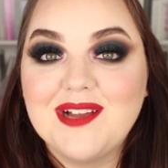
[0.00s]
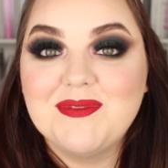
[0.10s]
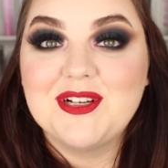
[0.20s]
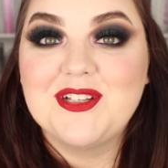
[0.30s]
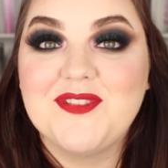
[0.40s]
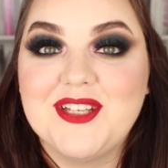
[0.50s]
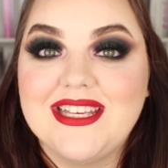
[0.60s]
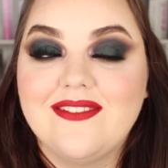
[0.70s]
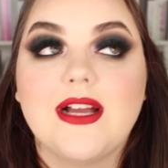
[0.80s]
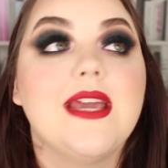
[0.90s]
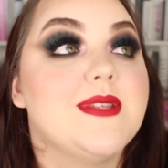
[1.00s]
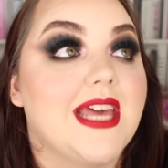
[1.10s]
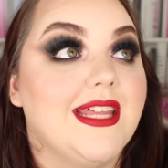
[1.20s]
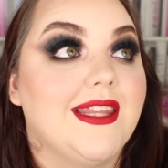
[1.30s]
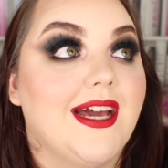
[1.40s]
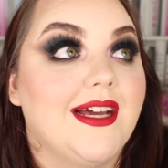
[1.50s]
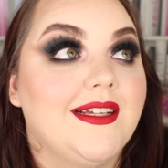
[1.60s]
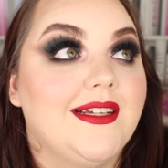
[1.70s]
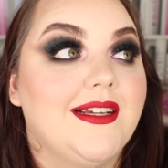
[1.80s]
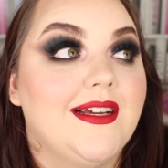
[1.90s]
gonna love you and leave. I keep saying that.
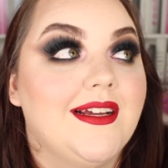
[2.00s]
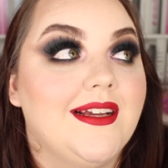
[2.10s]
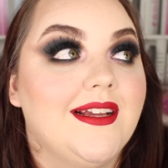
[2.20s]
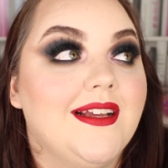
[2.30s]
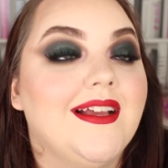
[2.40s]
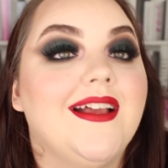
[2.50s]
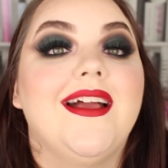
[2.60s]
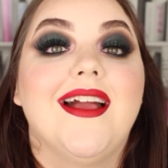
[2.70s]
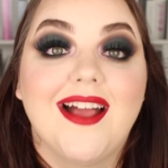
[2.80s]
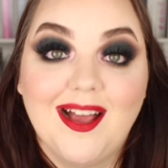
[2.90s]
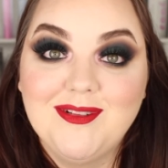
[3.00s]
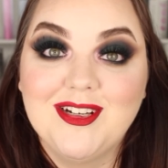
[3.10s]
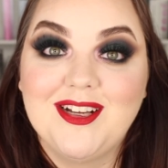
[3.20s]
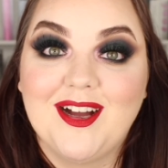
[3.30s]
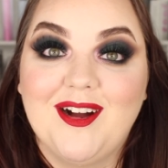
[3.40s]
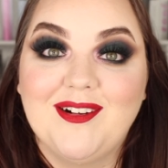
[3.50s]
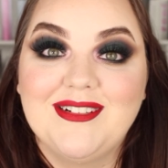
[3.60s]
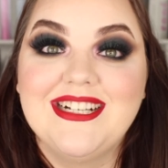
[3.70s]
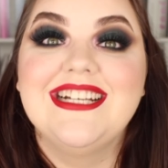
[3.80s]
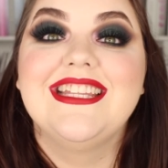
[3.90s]
I'm gonna go.
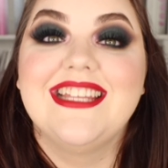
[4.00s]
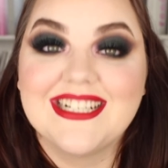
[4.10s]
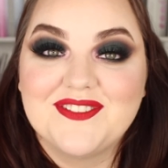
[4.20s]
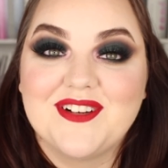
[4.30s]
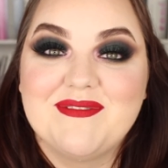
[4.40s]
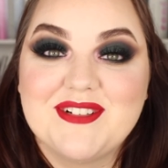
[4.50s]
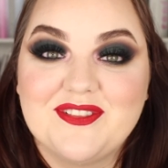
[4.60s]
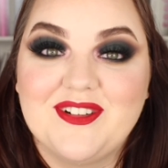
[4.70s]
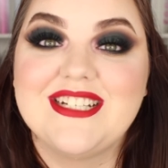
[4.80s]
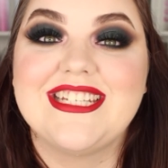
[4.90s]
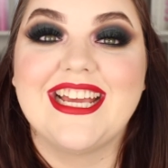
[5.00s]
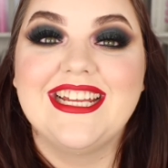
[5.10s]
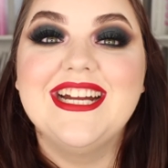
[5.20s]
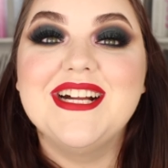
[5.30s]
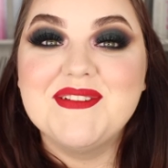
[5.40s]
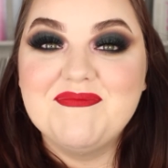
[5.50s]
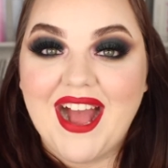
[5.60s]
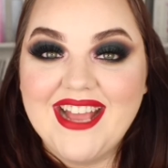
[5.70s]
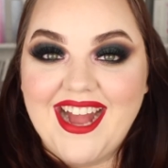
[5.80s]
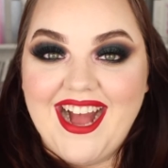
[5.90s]
Thanks very much for watching.
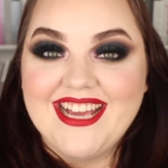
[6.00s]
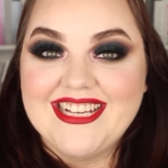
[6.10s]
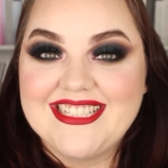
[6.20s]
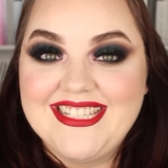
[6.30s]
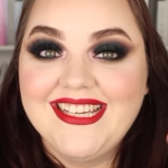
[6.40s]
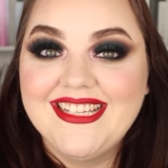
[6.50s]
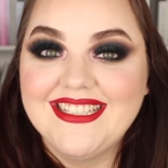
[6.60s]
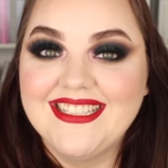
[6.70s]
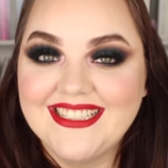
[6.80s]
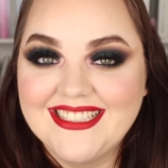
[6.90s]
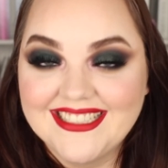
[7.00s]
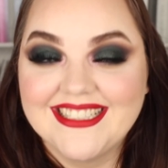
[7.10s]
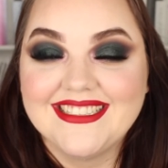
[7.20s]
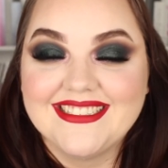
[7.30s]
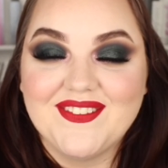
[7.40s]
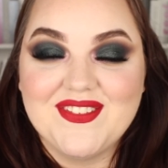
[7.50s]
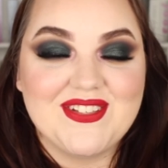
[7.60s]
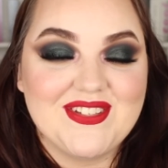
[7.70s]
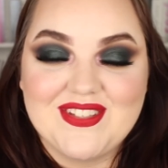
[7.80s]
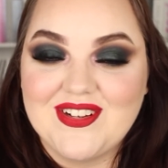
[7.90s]
Bye guys. This
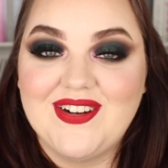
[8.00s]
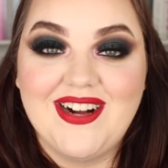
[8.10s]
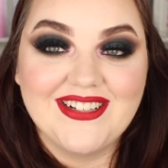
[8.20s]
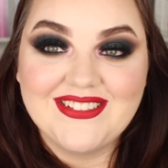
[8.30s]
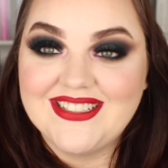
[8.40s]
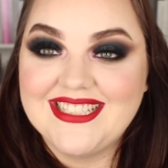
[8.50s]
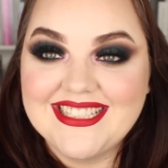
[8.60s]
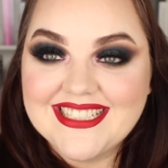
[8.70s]
is so awkward.